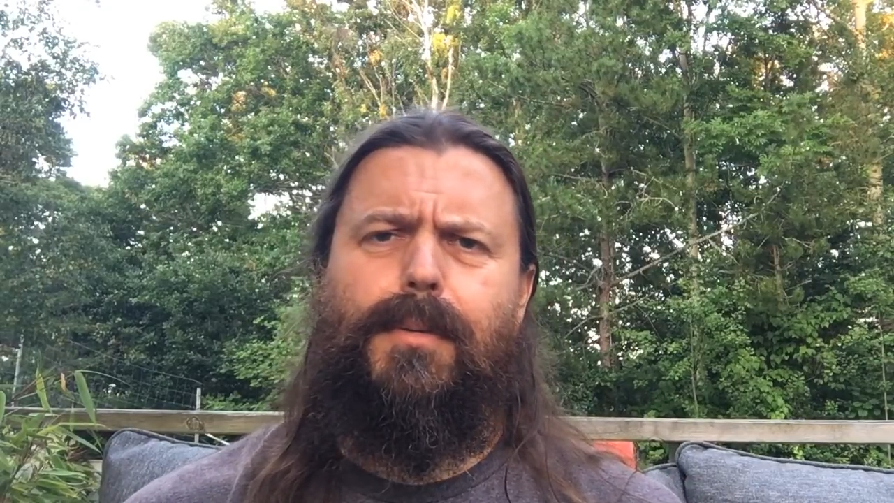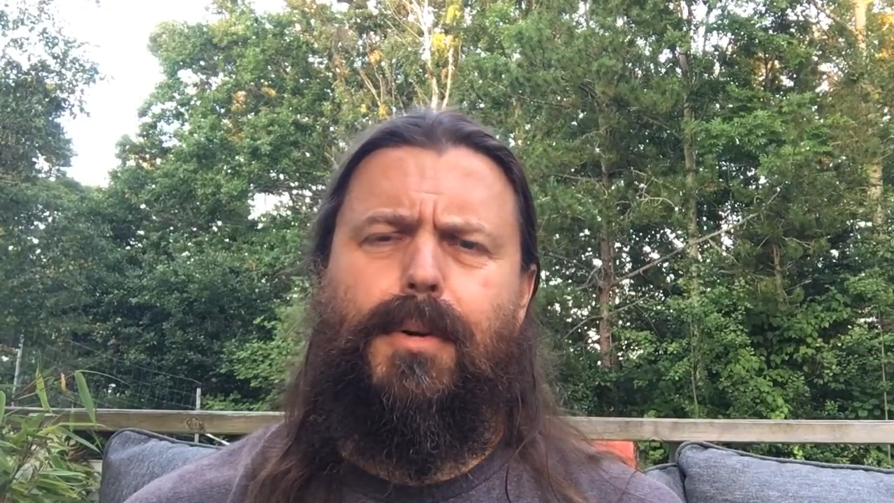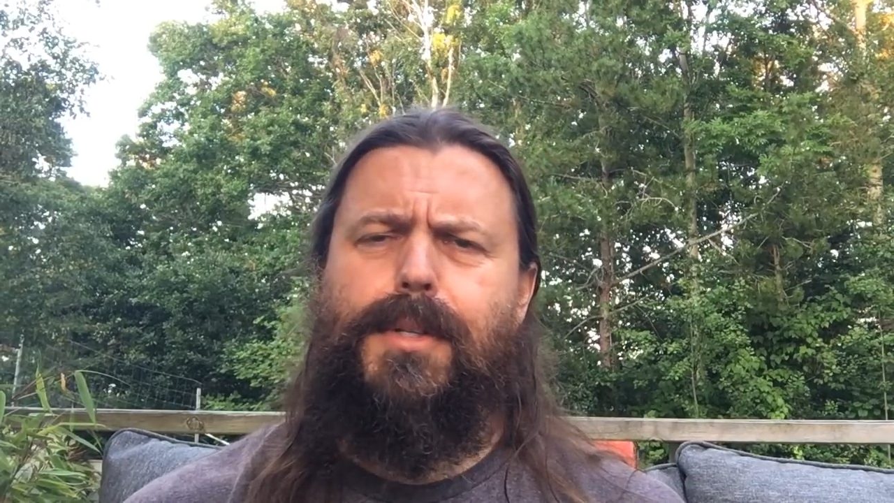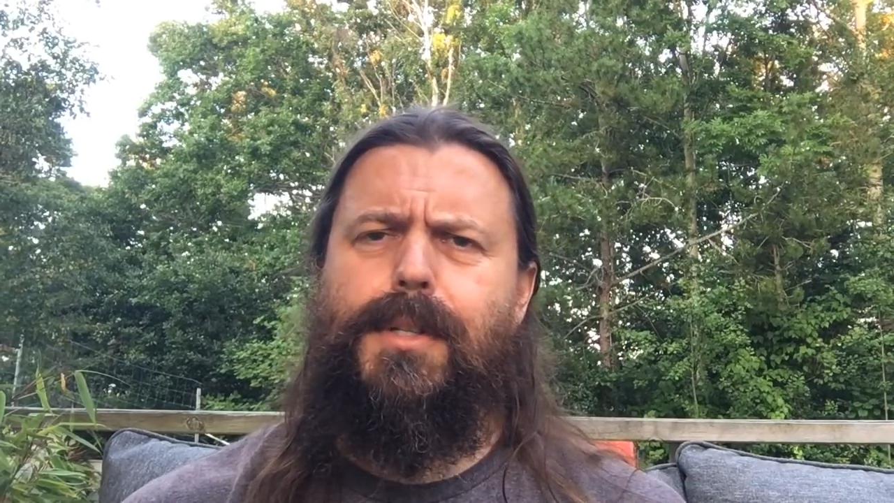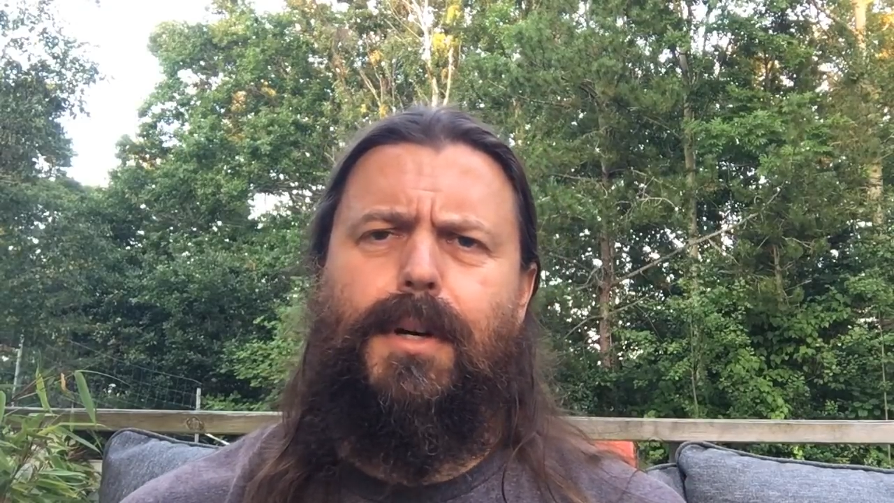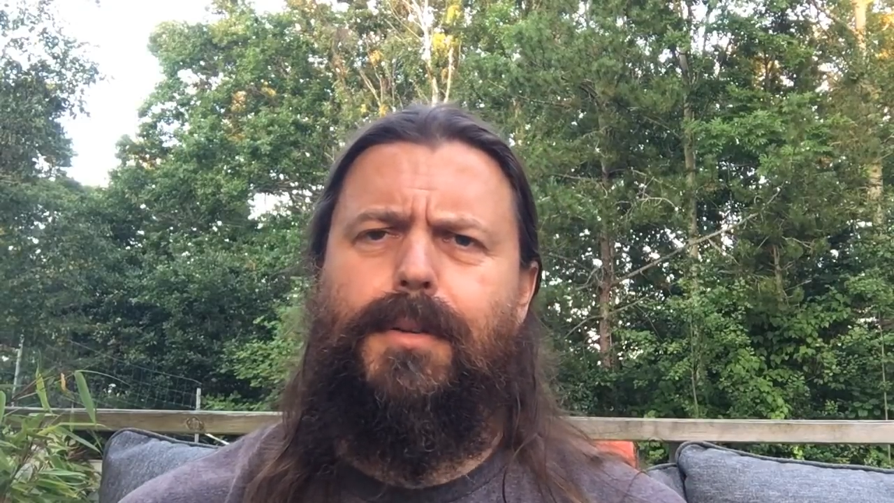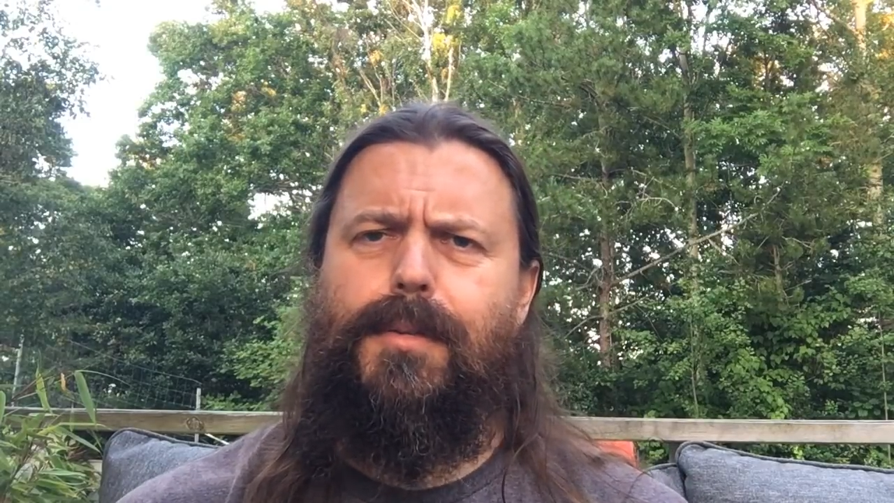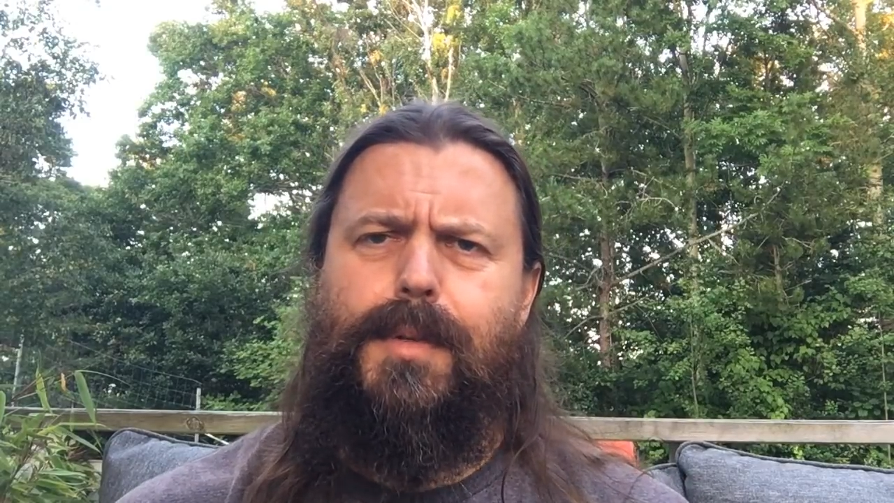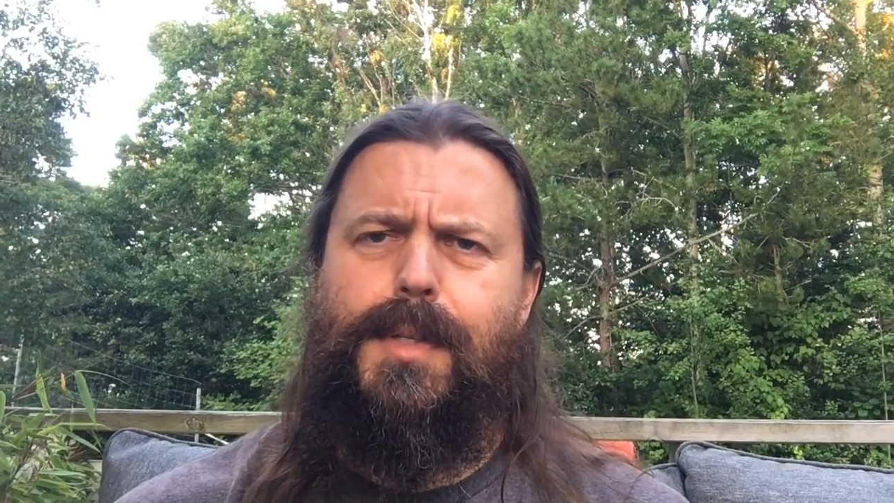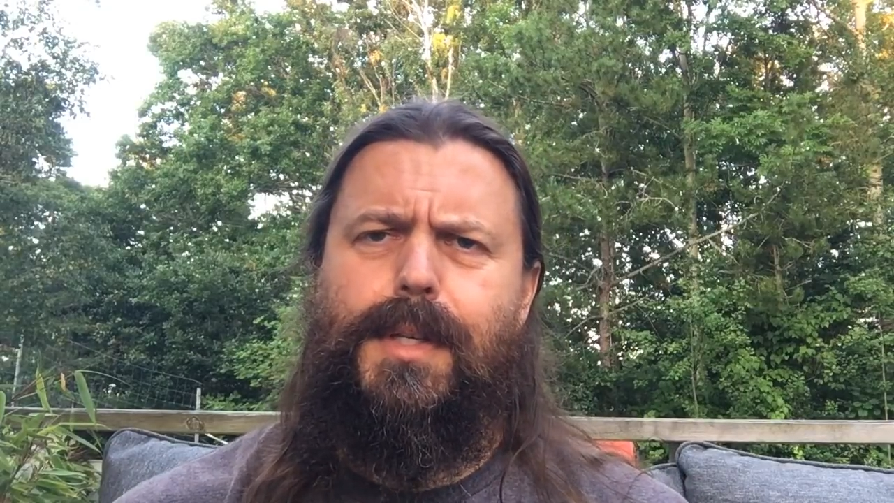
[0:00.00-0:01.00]

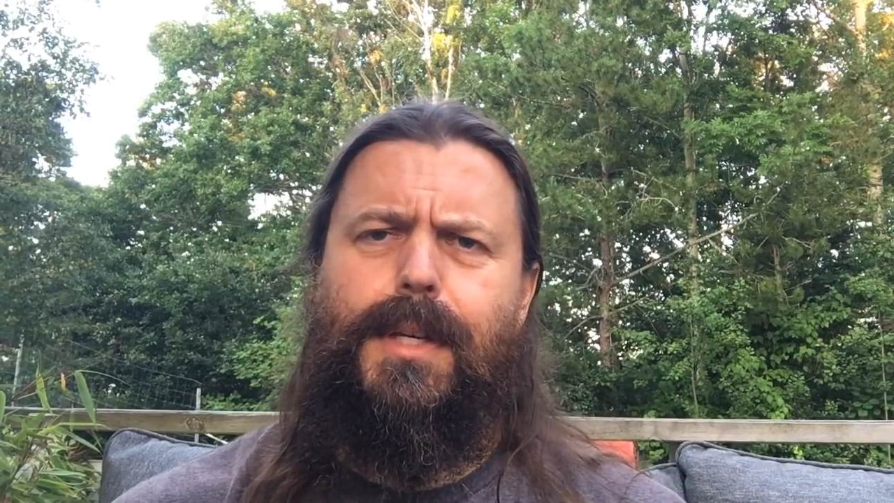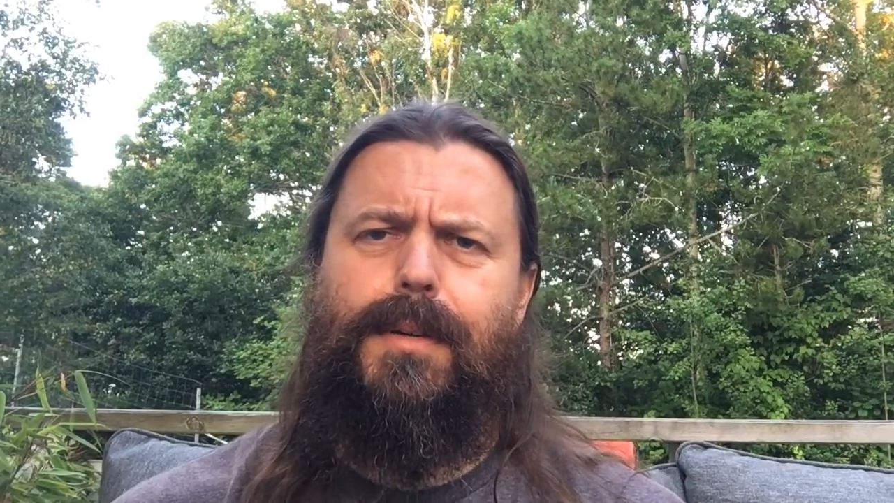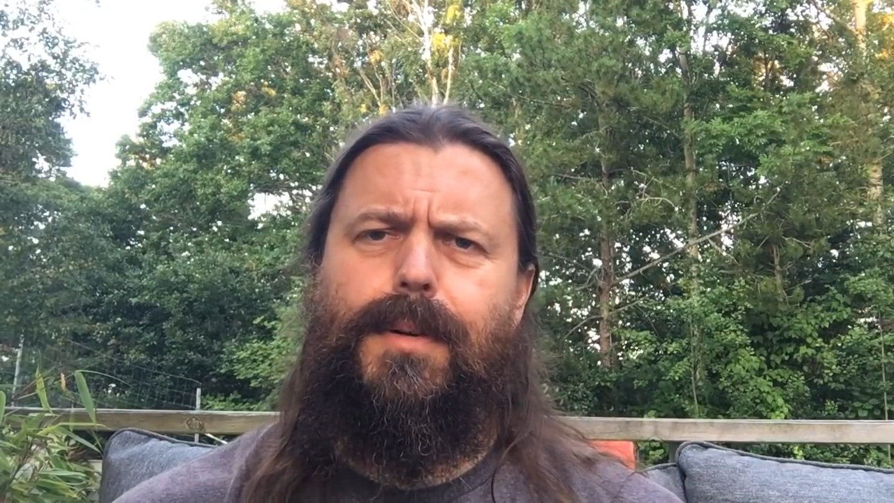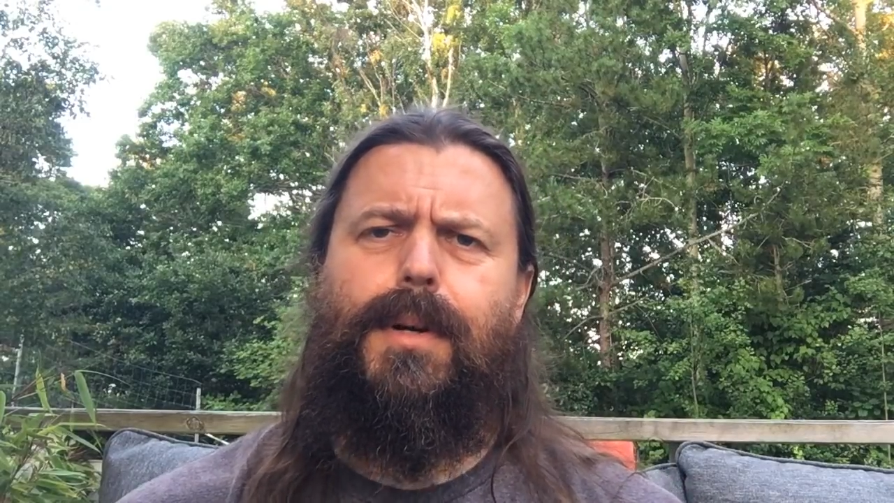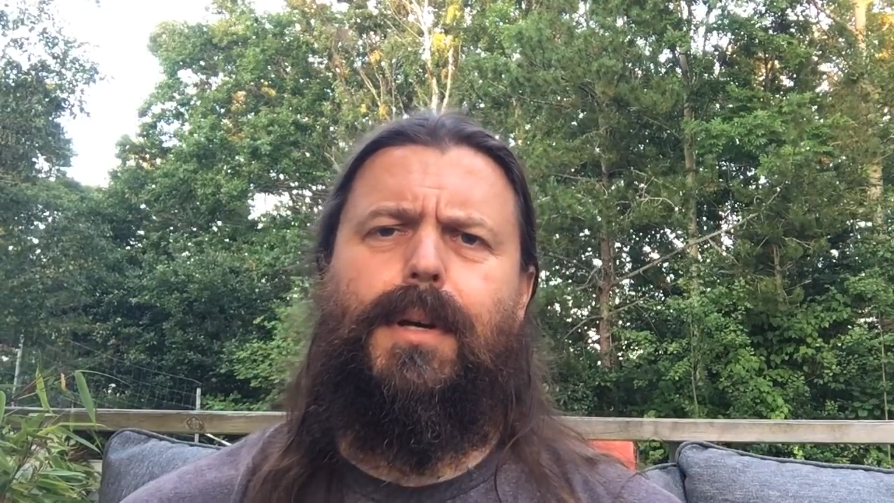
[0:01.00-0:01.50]
cross-country skier,